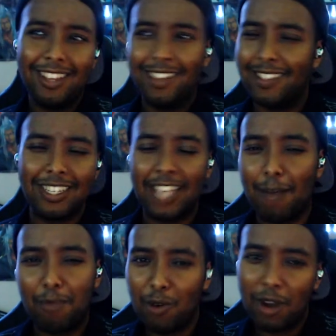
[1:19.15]

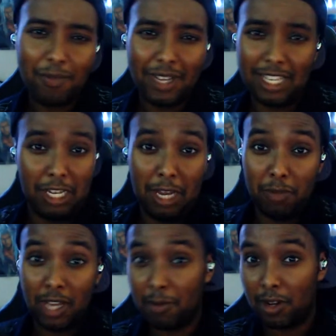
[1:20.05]
example, One Piece, a
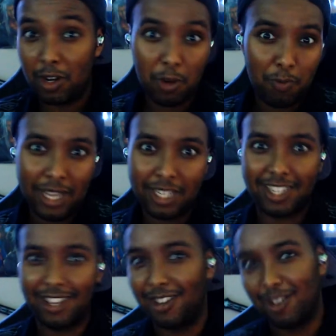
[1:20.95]
gum gum and all
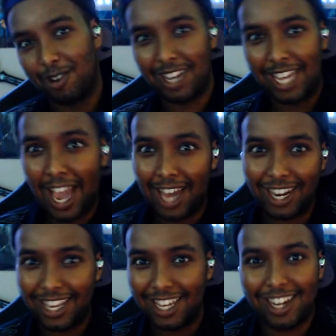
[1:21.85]
pistol or a
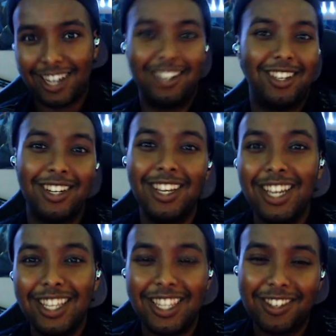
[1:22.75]
Gatling gun, and then
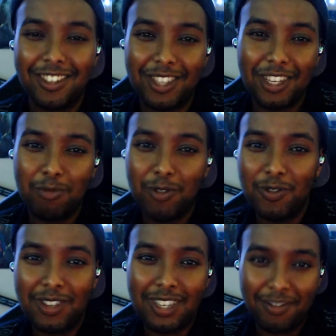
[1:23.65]
these
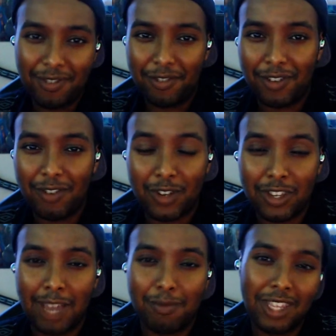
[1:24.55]
moves you see for the very
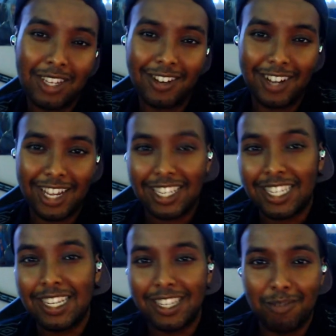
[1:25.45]
first time, but these are like
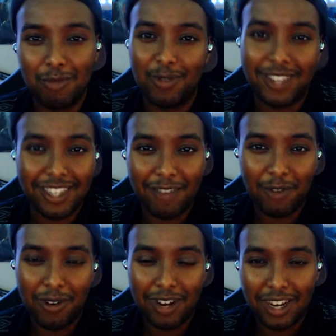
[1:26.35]
seasoned moves that
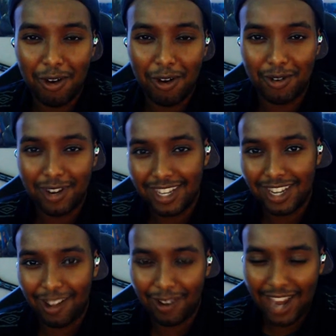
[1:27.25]
they've already known
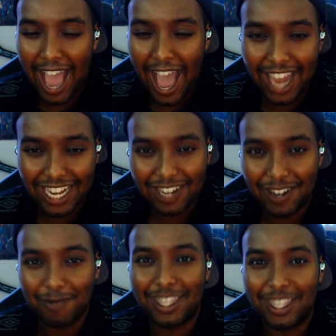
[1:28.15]
and had, you
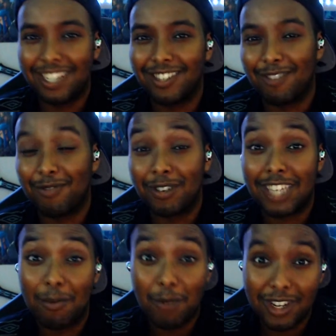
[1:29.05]
know, but these are the first
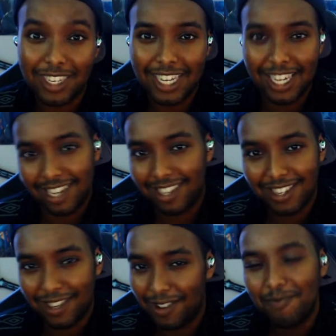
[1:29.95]
time we're seeing it, so